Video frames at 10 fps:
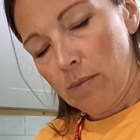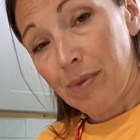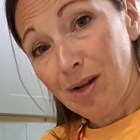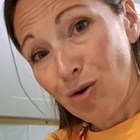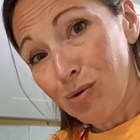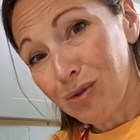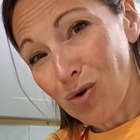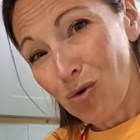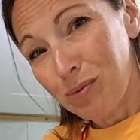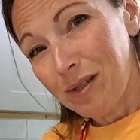But I always
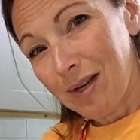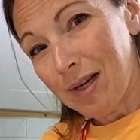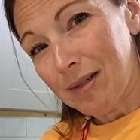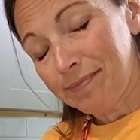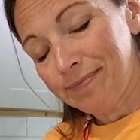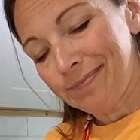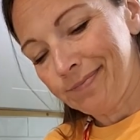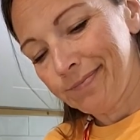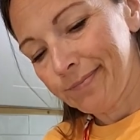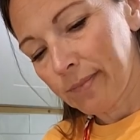hope to get,
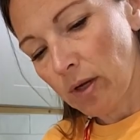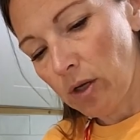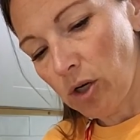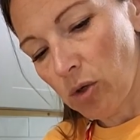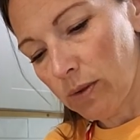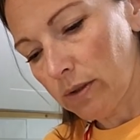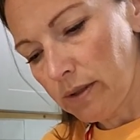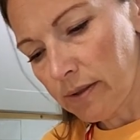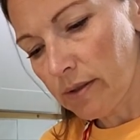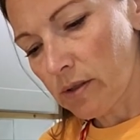at
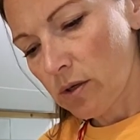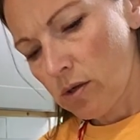least